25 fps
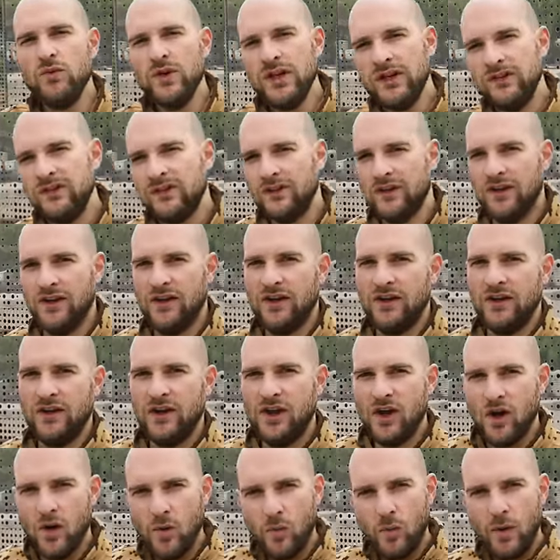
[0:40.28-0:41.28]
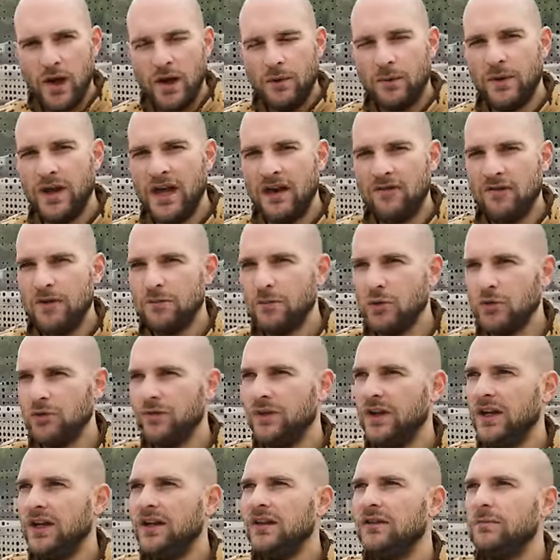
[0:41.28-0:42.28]
reason why we haven't
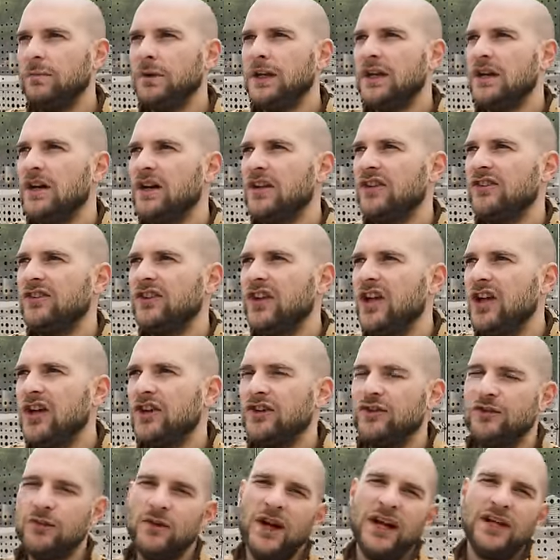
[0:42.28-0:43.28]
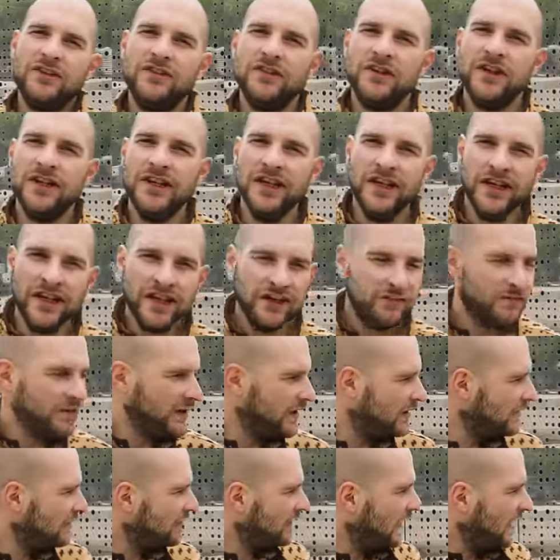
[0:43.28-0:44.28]
moved in is because to actually live
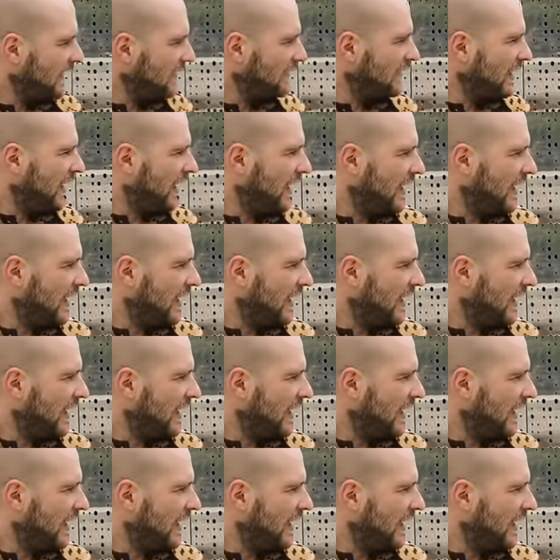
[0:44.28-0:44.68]
inside the